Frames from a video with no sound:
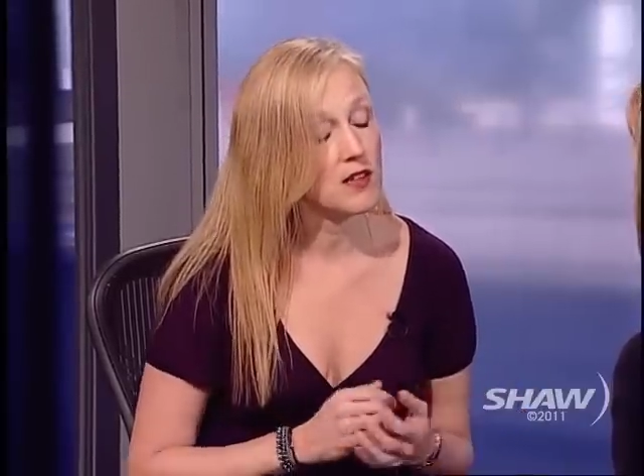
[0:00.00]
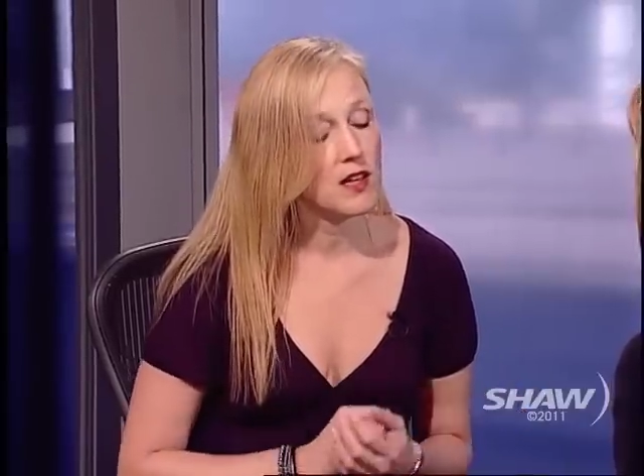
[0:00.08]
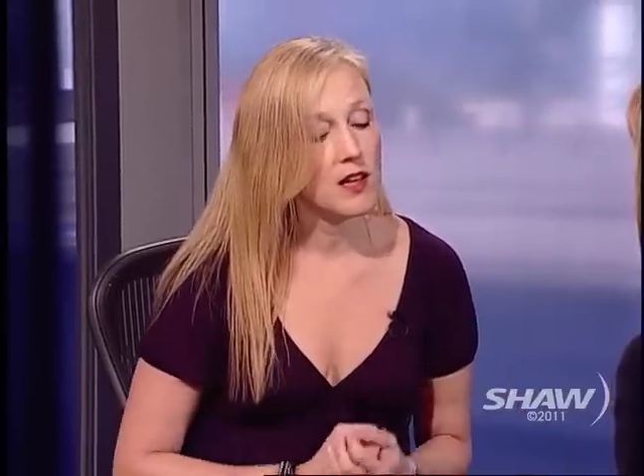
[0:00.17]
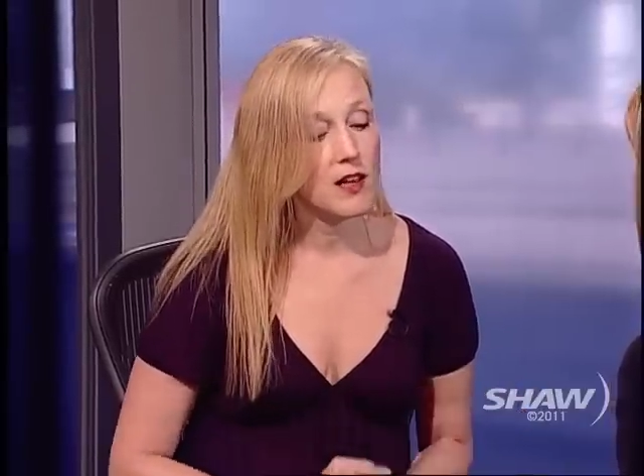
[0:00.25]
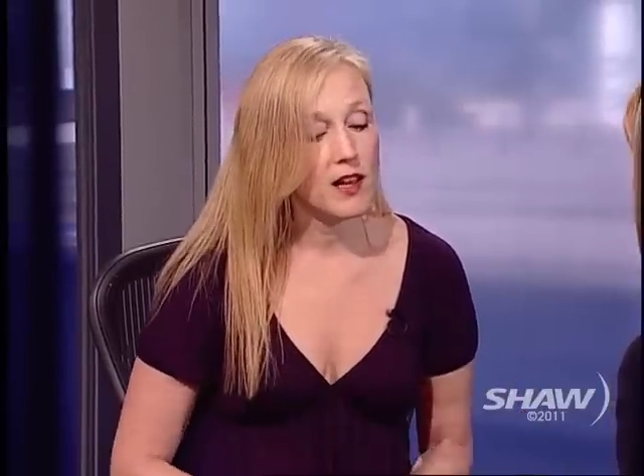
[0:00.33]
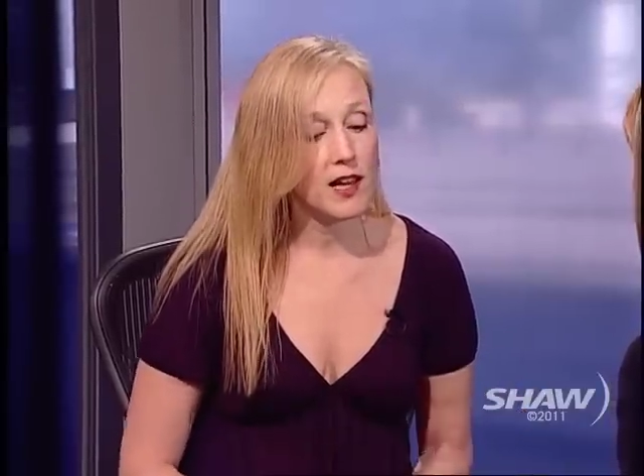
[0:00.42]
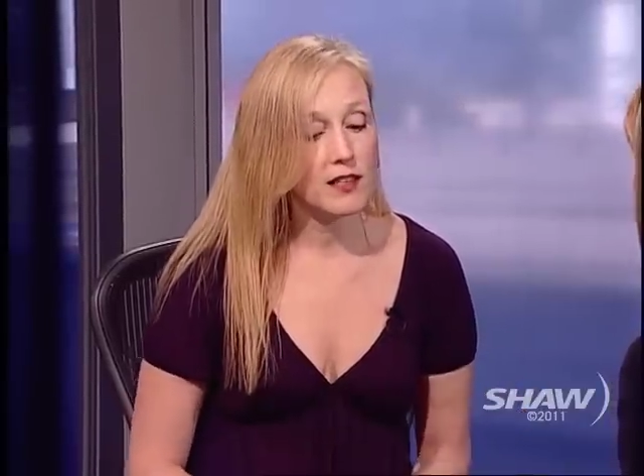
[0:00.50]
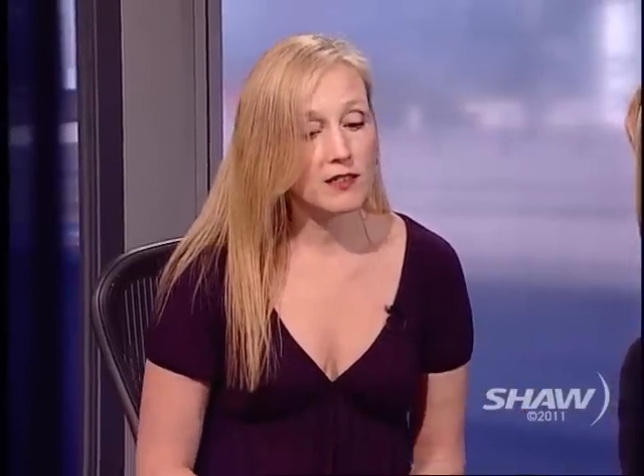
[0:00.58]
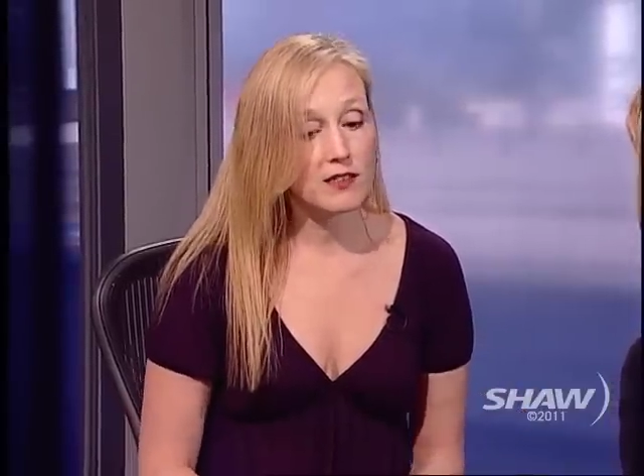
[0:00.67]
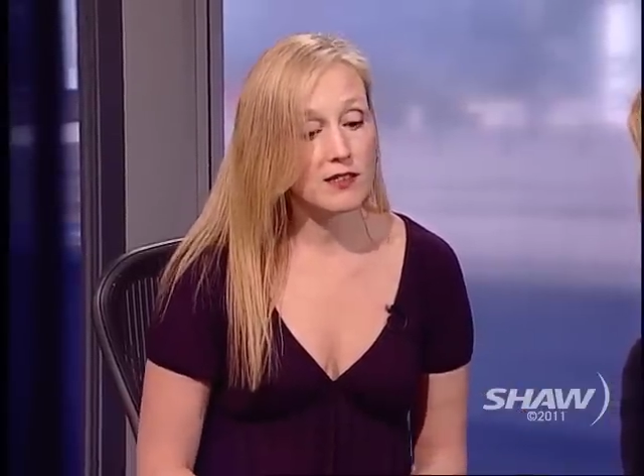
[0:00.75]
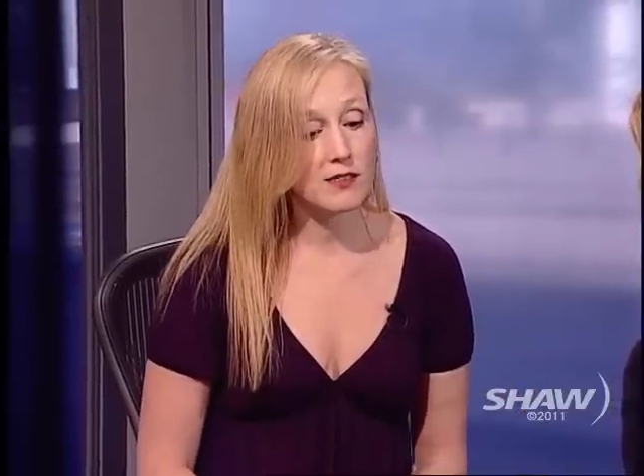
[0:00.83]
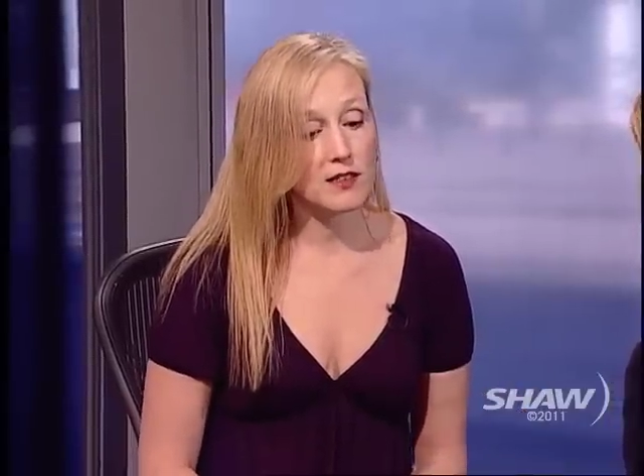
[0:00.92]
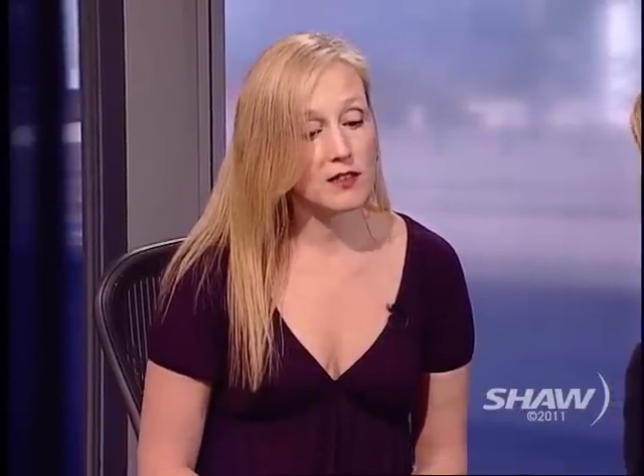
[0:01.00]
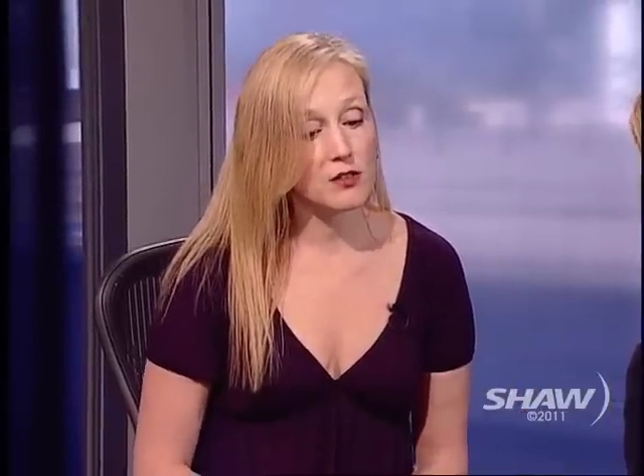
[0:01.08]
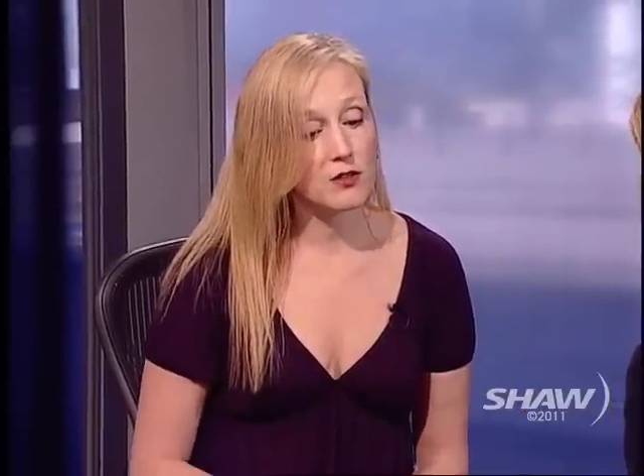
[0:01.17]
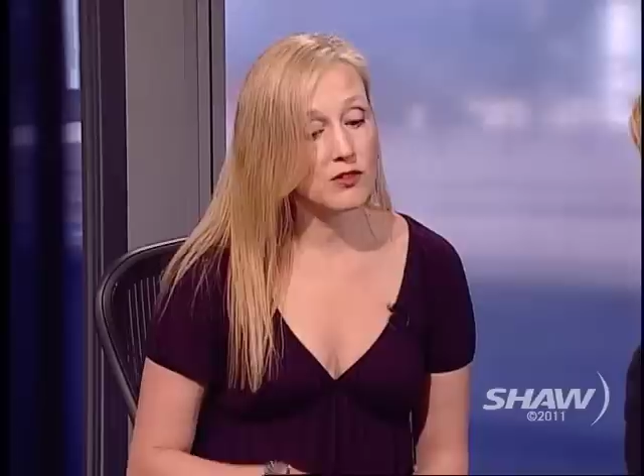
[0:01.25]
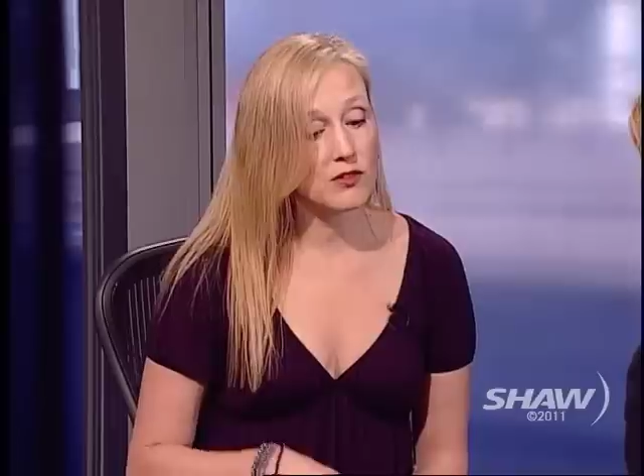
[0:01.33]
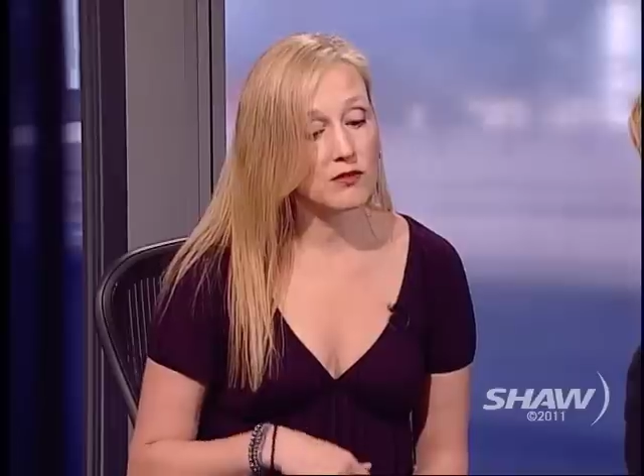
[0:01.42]
Mm -hmm. And it's
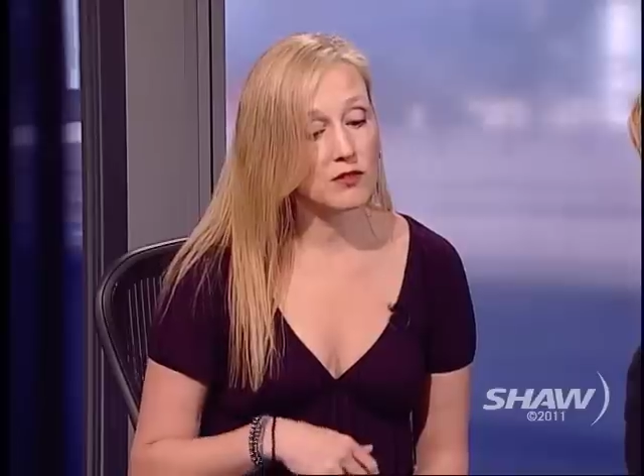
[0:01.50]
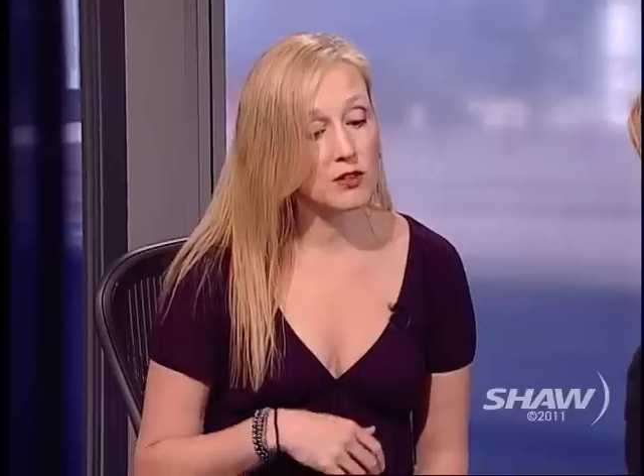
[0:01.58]
there's